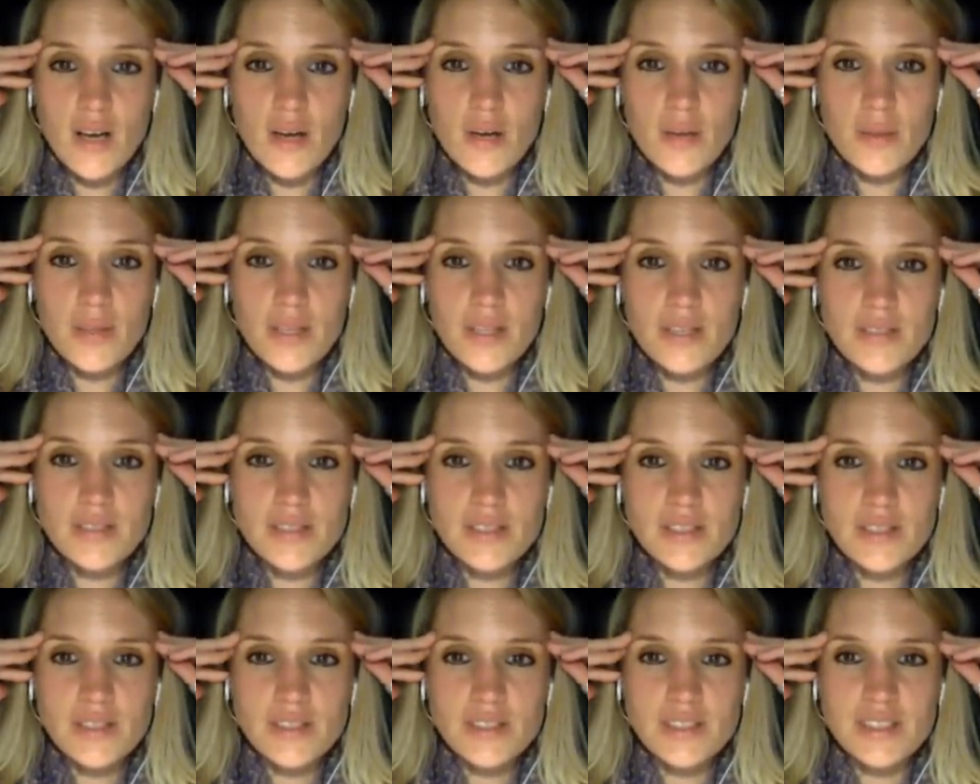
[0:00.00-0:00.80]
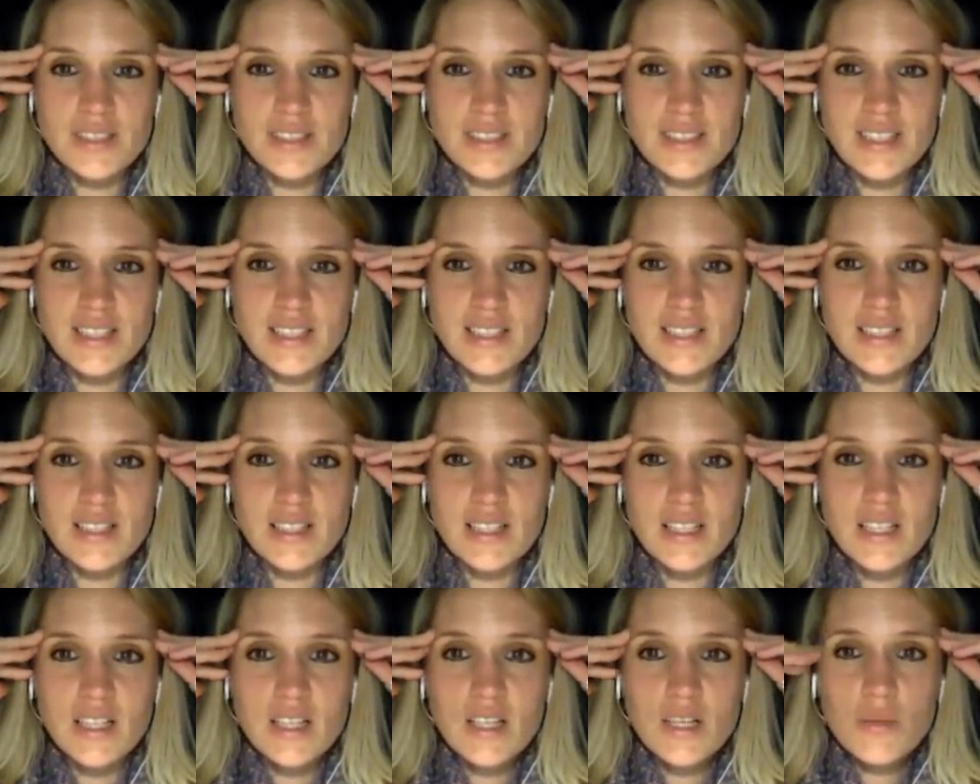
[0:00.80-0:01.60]
But you've just got to see,
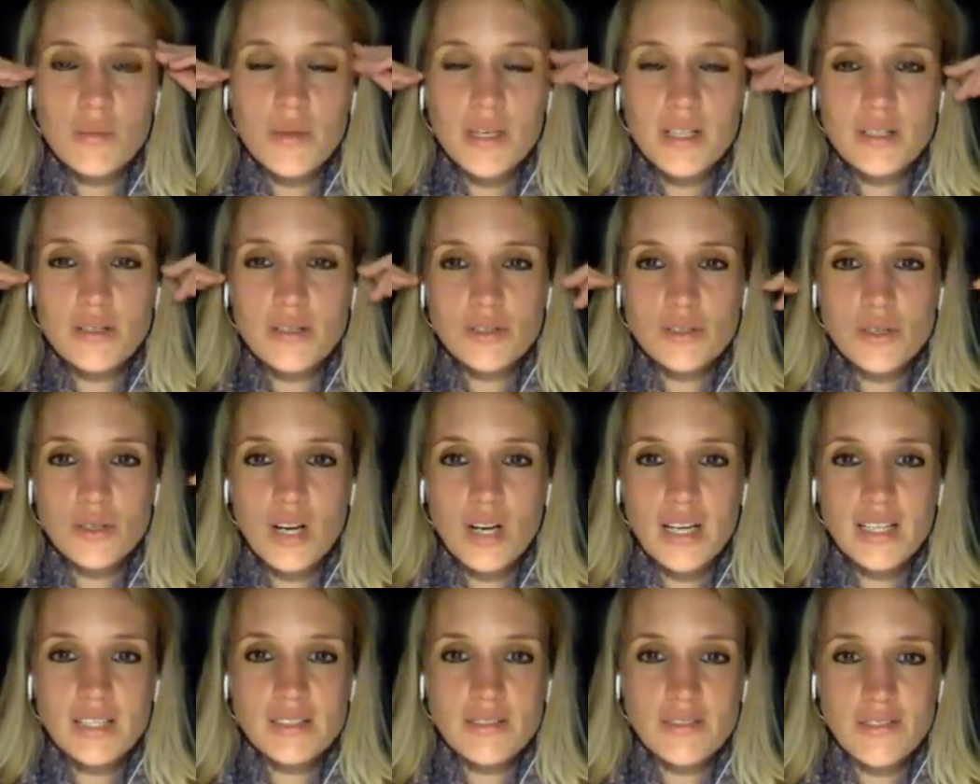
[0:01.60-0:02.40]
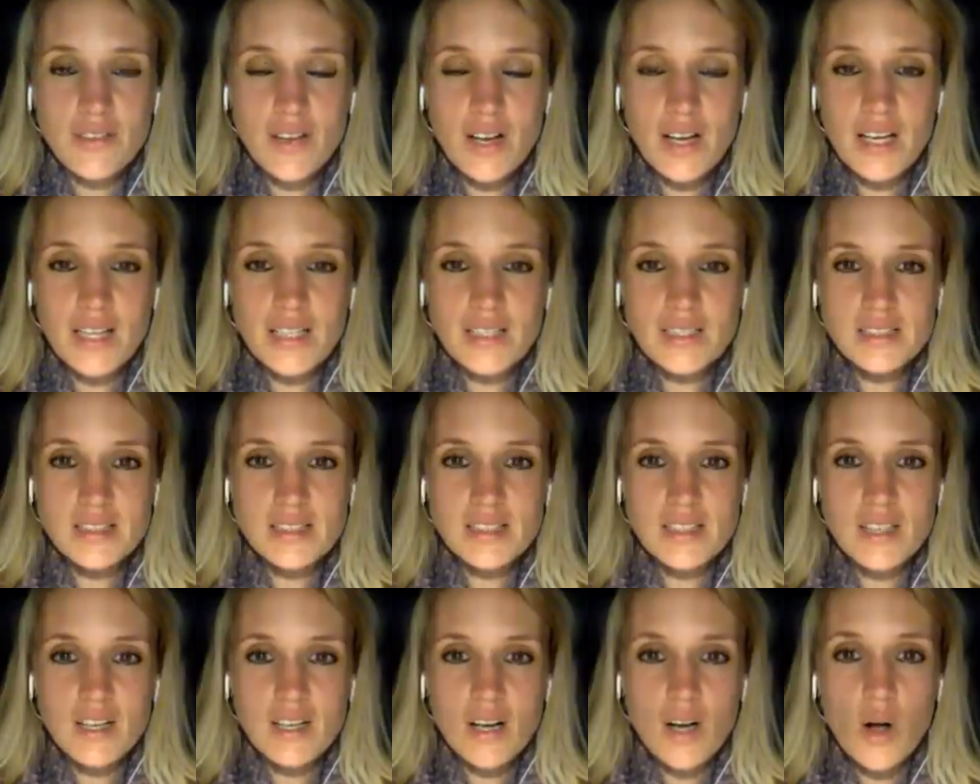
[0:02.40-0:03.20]
when you're trying to find
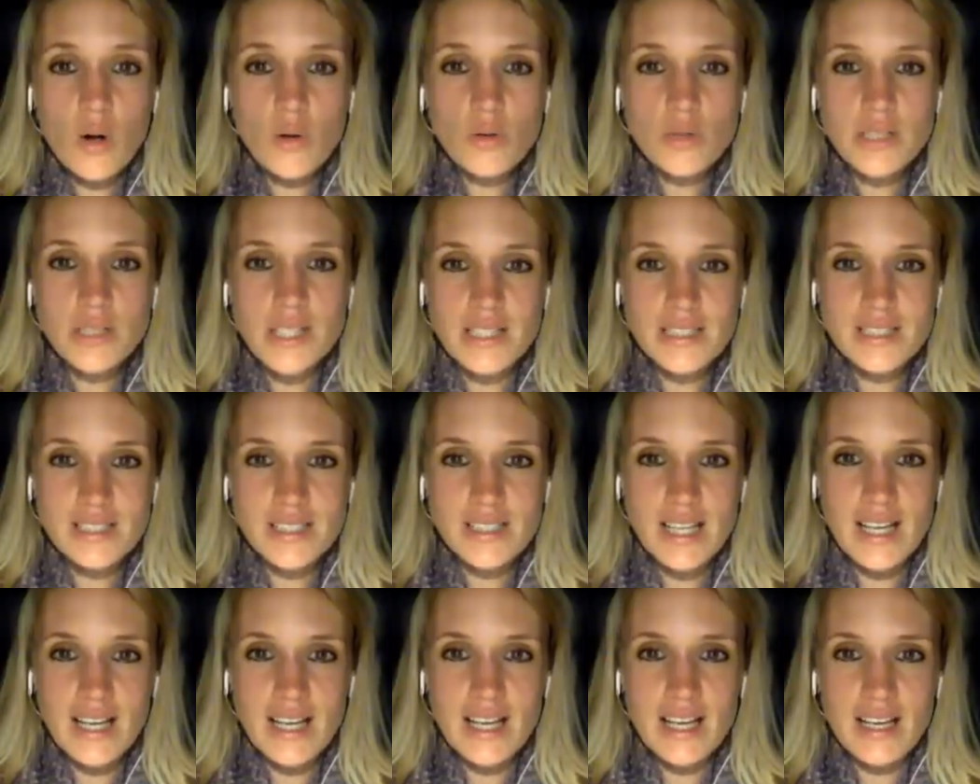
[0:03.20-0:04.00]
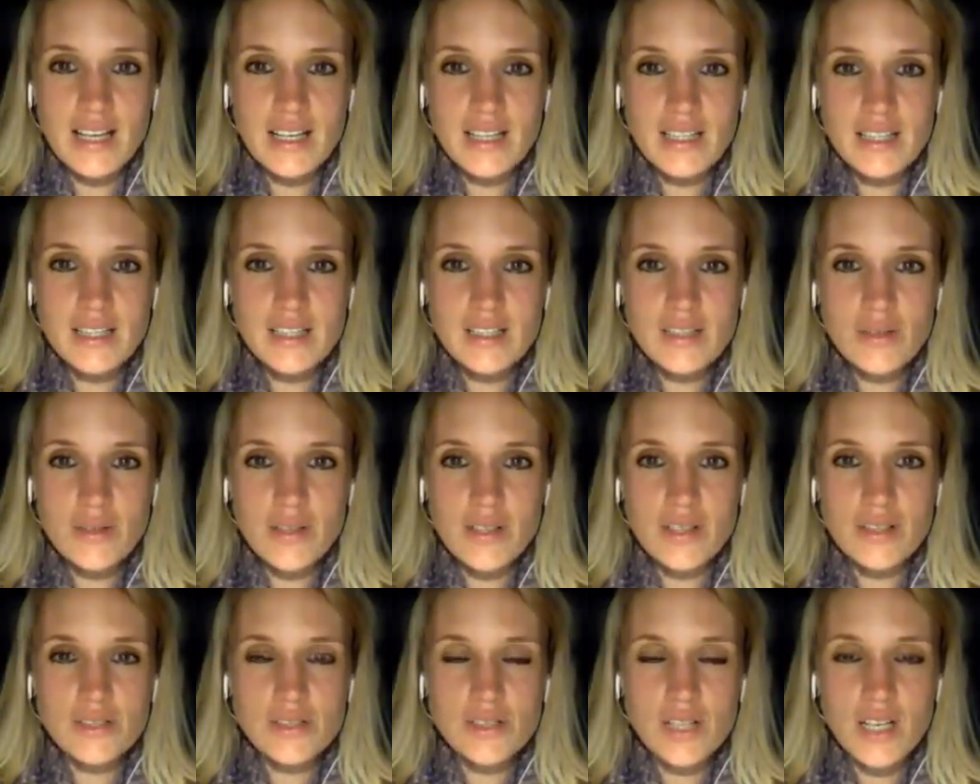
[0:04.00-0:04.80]
wholeness there, when
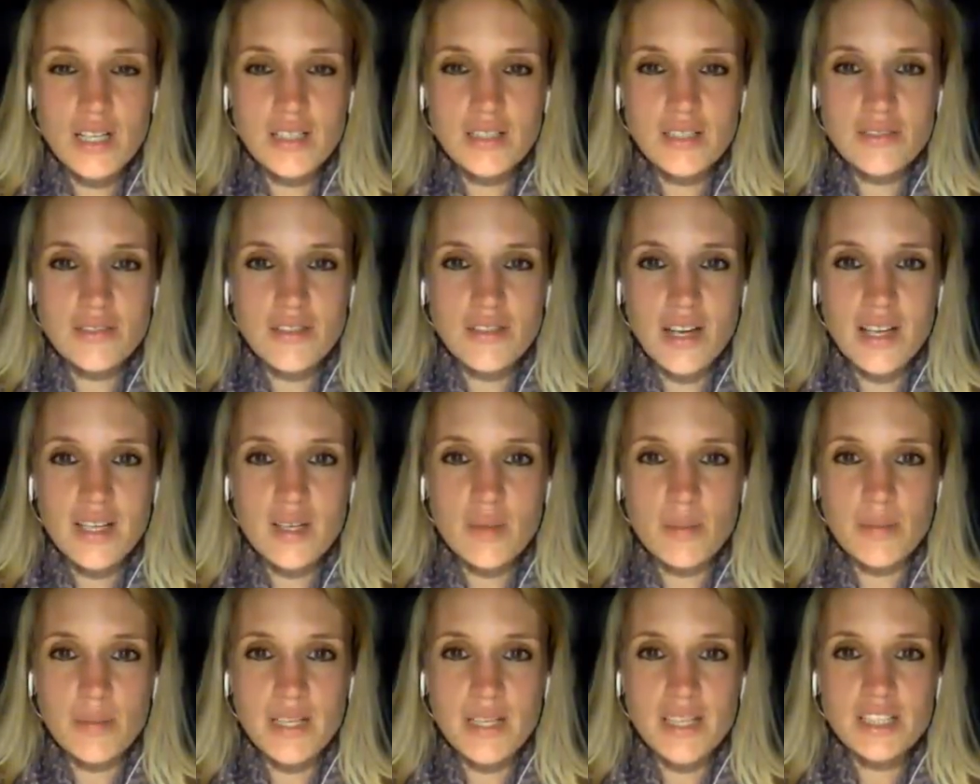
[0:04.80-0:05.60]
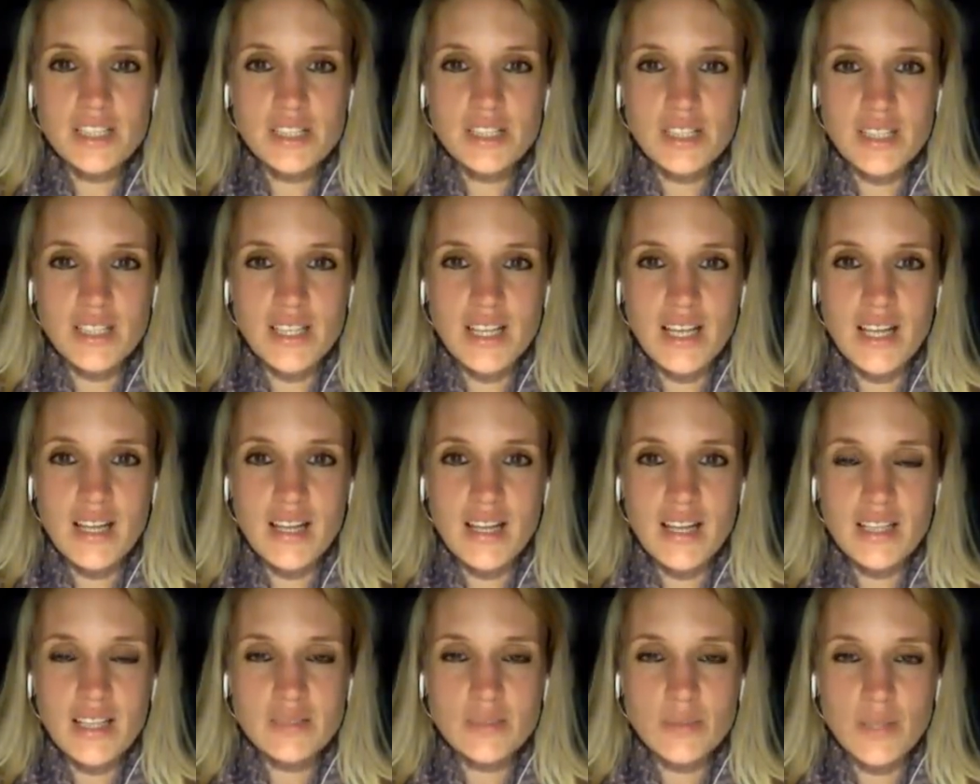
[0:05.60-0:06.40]
you're trying to find completion there,
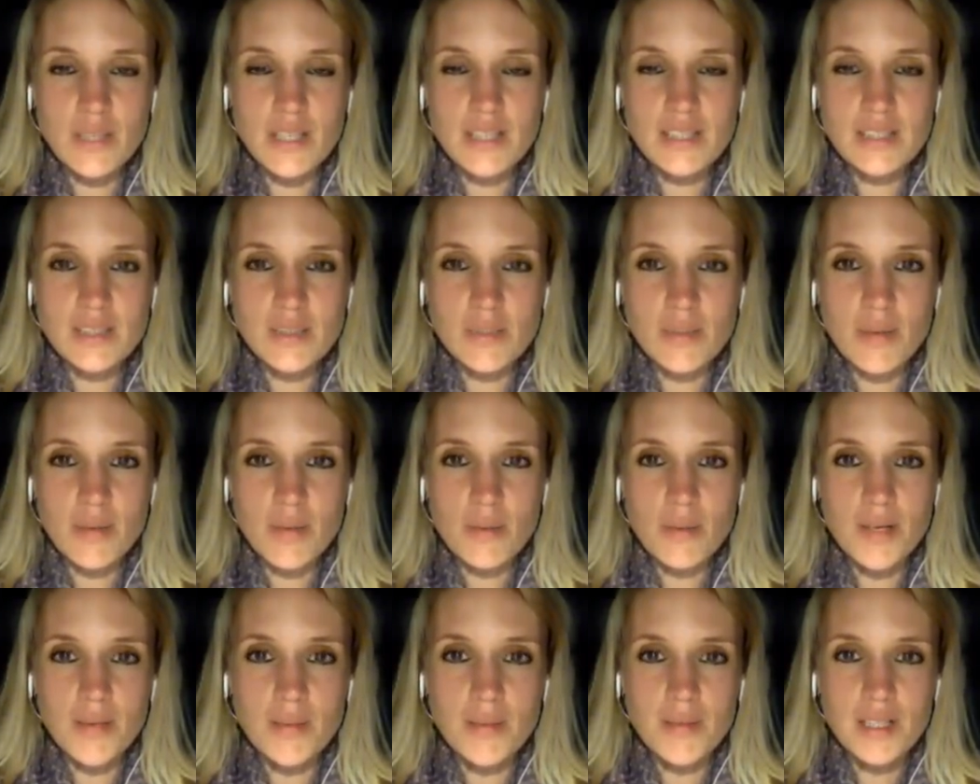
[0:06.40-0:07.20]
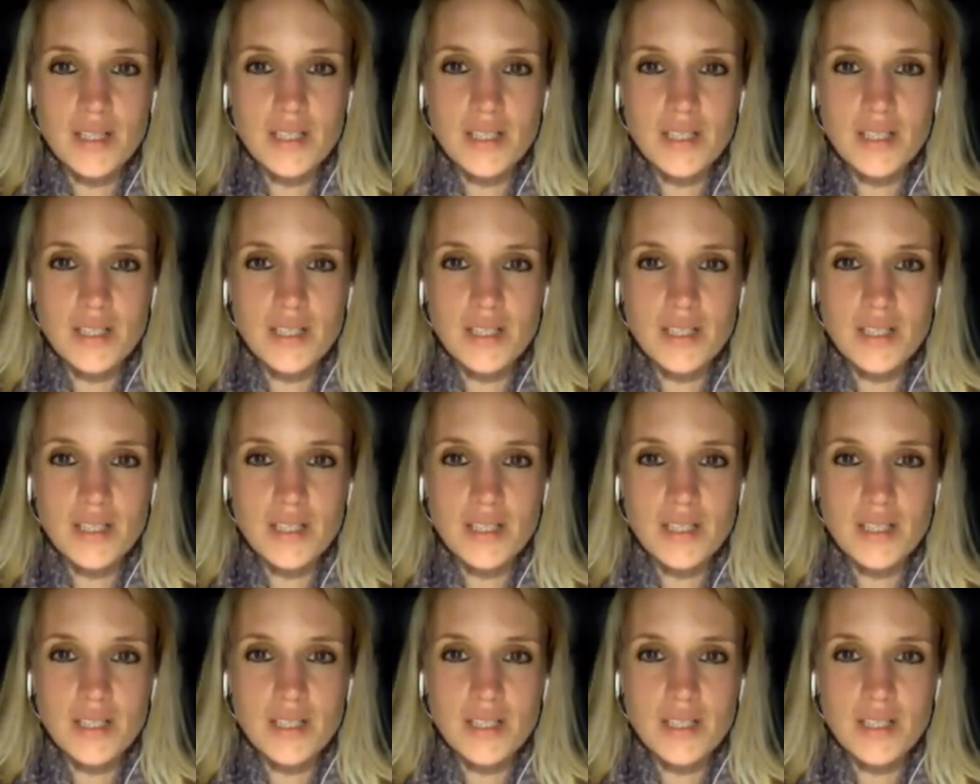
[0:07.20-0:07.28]
that's when it's the problem.